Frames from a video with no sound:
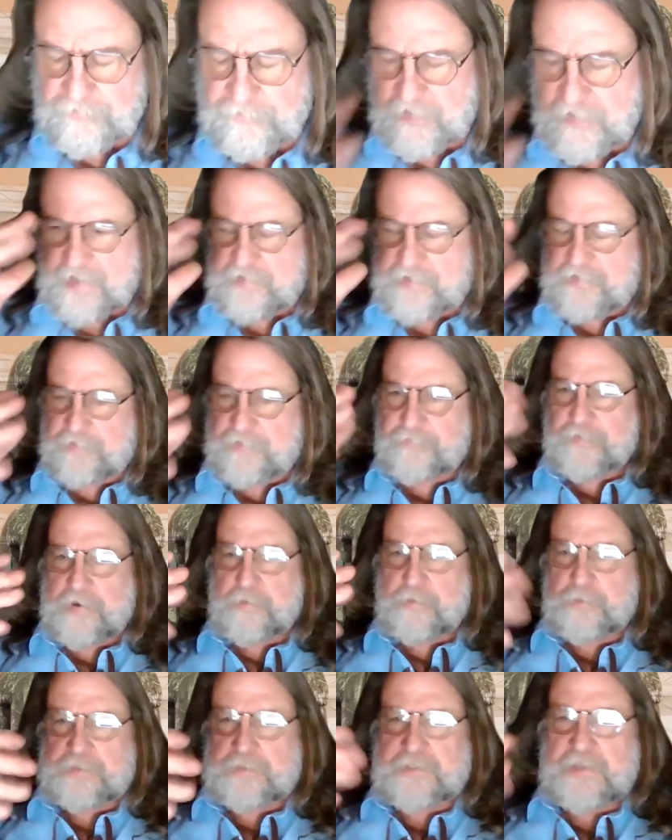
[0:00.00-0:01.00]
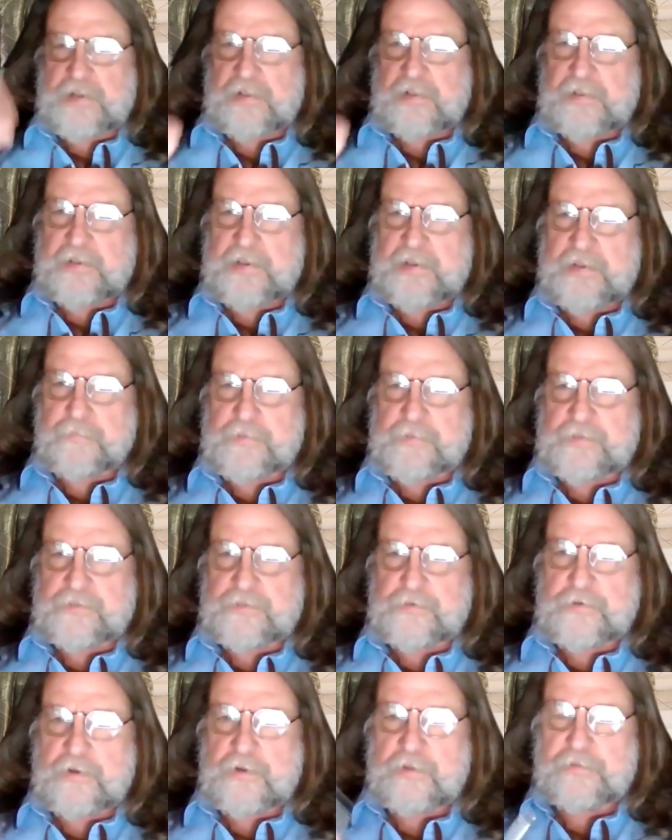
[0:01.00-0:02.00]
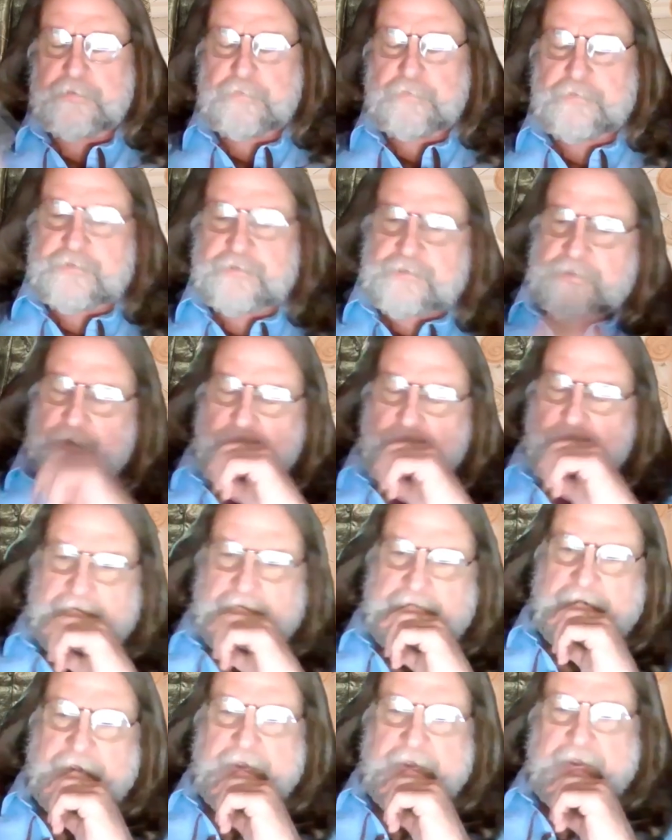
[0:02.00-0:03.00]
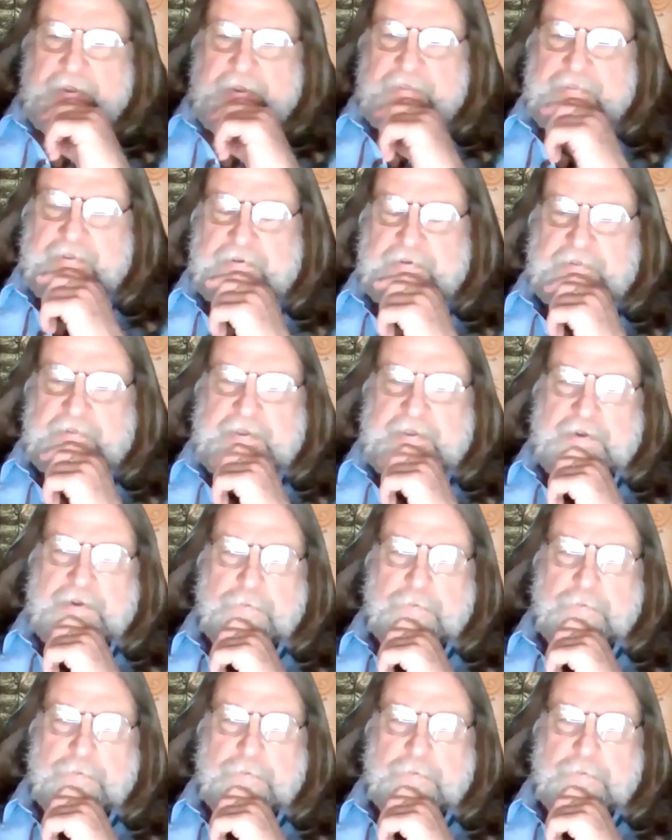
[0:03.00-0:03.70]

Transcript: could have had an affair with Sally Hemings. You all know the story. And then